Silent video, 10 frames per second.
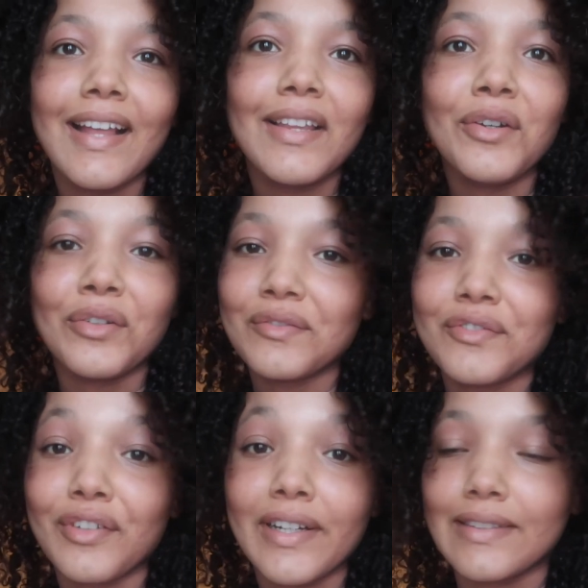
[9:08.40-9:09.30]
Hello,
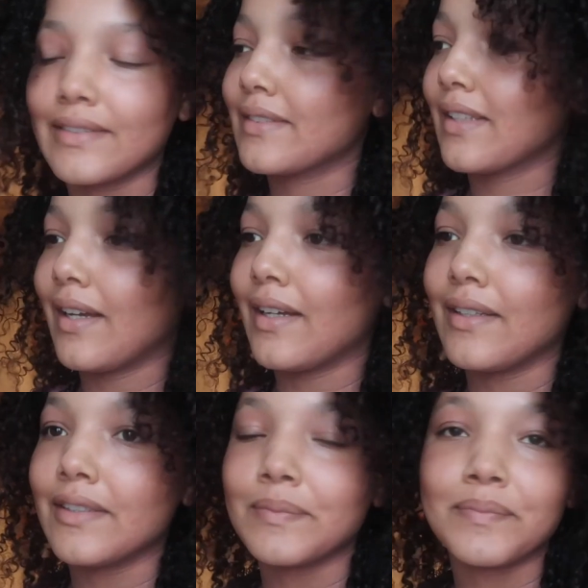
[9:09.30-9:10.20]
friends.
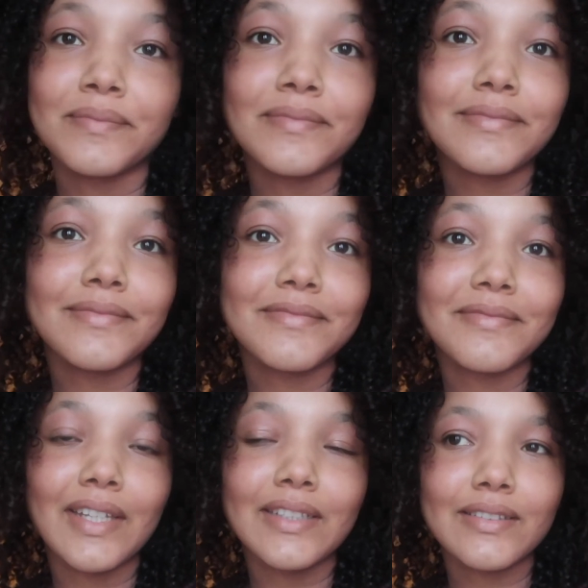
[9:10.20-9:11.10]

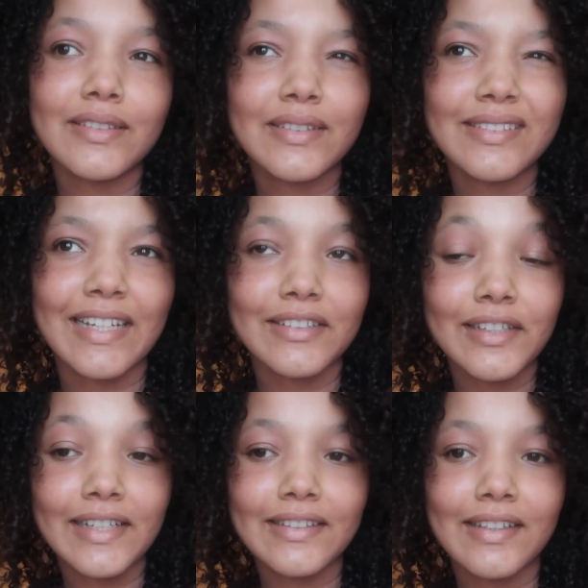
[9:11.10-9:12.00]
It's
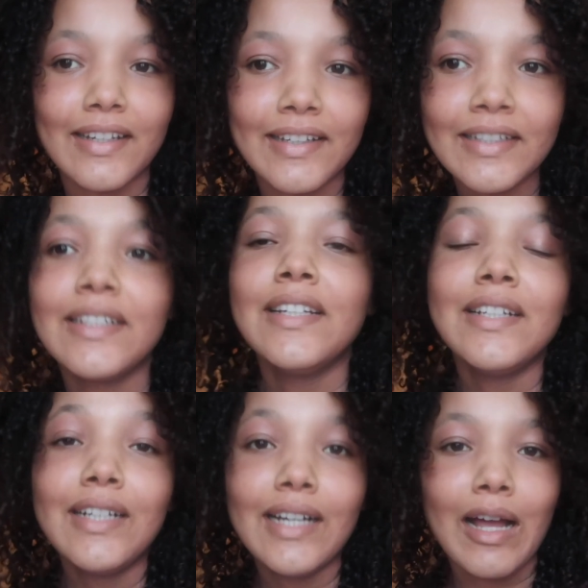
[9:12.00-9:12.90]
Saturday today.
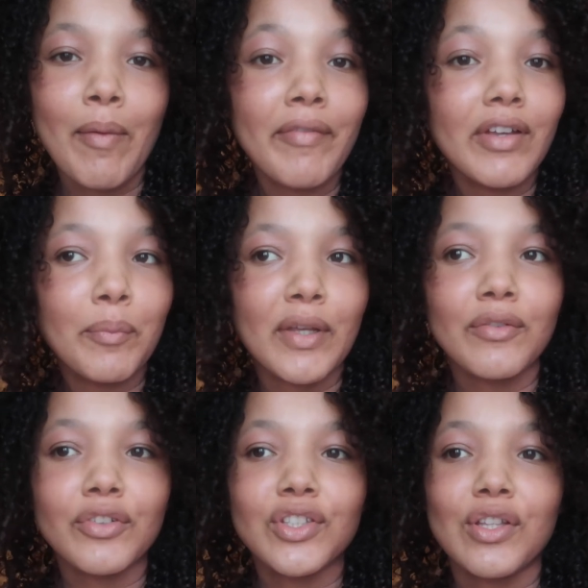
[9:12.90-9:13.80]
I'm having a bit
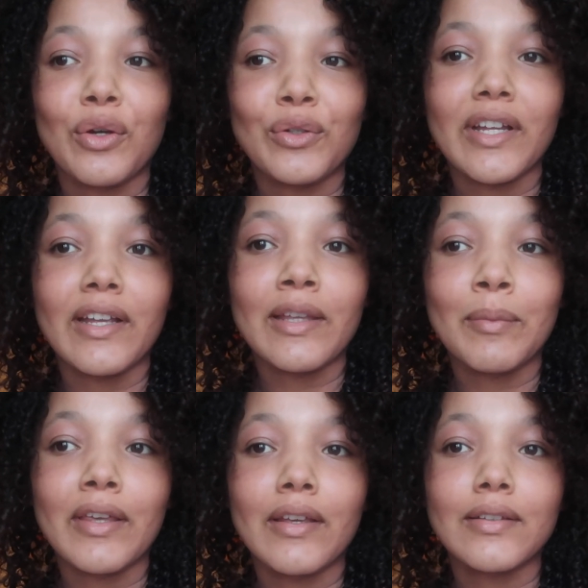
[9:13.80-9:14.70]
of a slow day
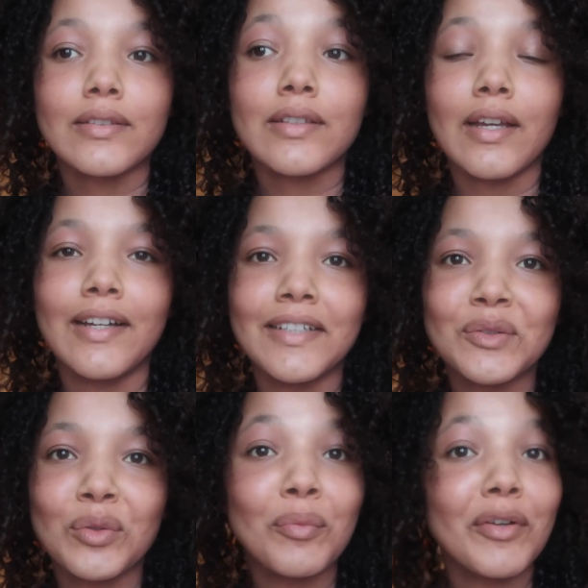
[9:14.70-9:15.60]
because
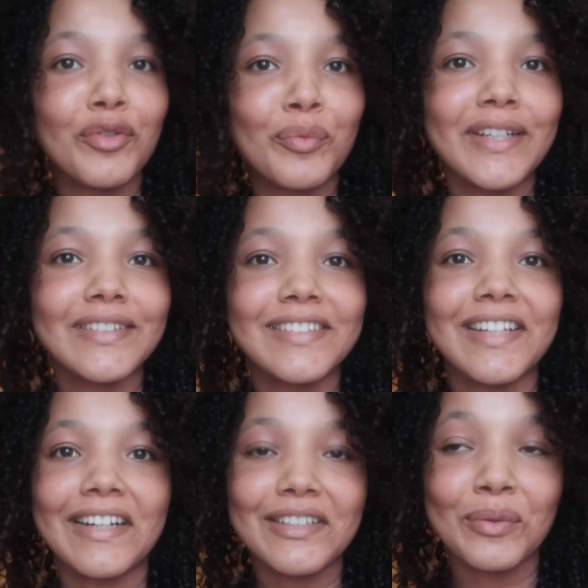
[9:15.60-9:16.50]
one of my roommates
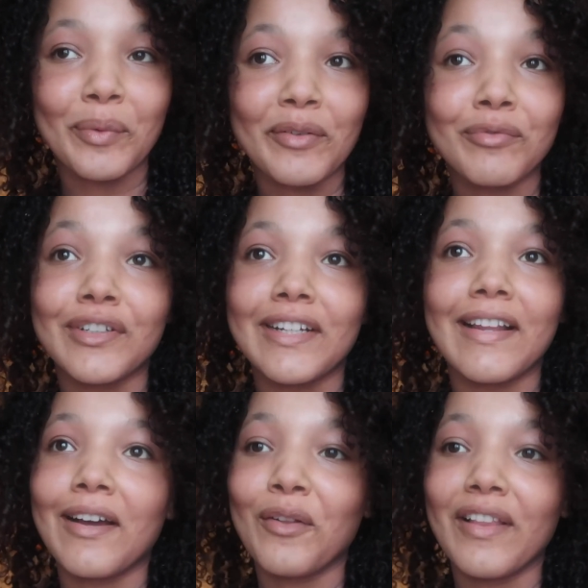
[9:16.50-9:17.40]
decided to be really
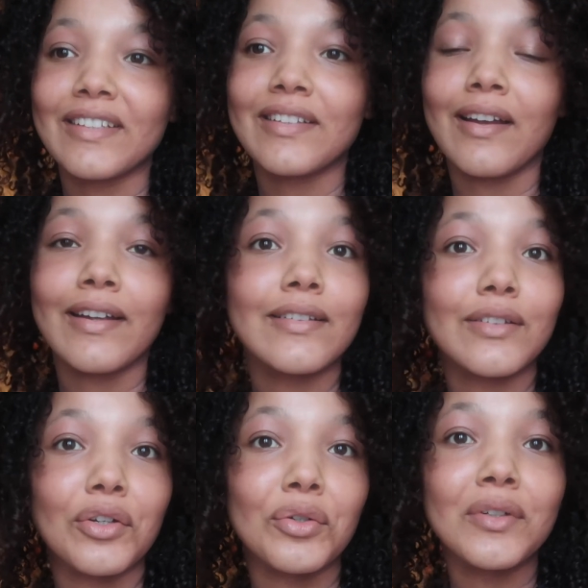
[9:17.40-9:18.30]
loud last night.
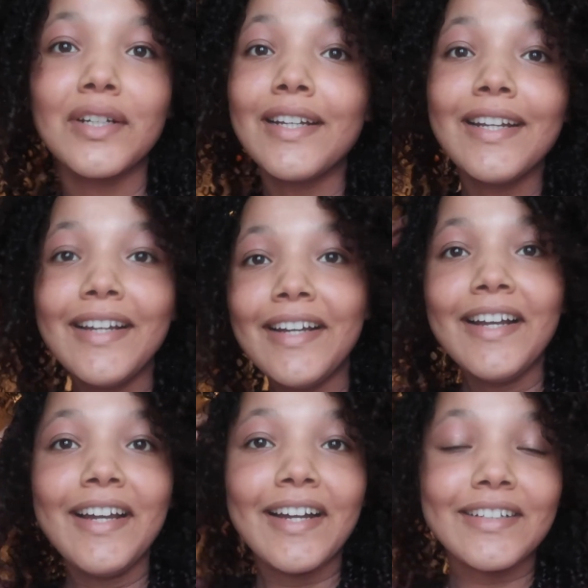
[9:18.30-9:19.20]
So
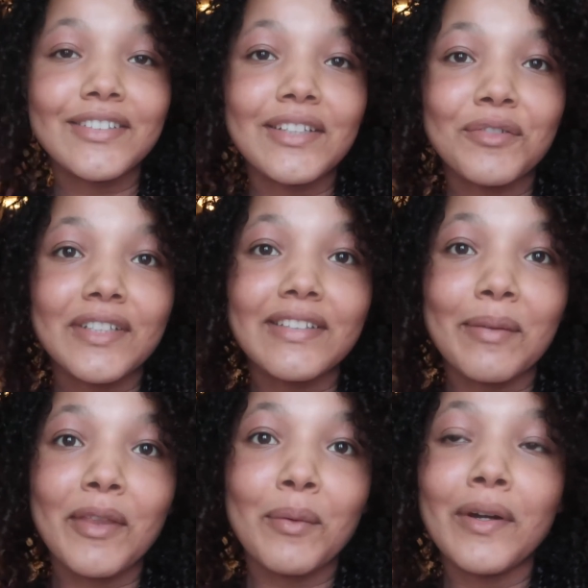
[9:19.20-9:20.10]
I just didn't really
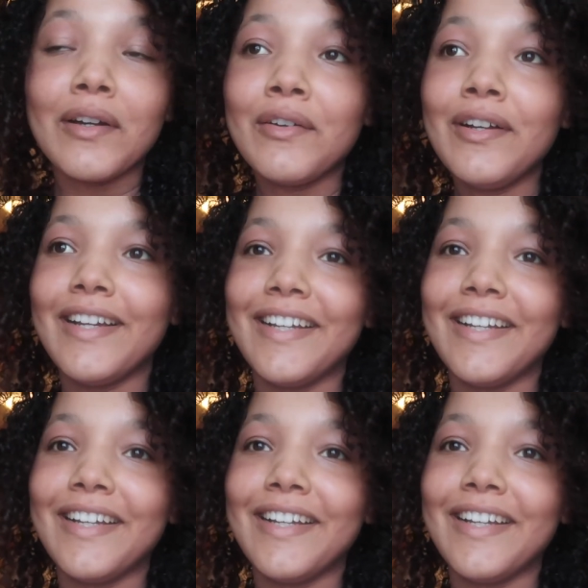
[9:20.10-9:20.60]
sleep that well.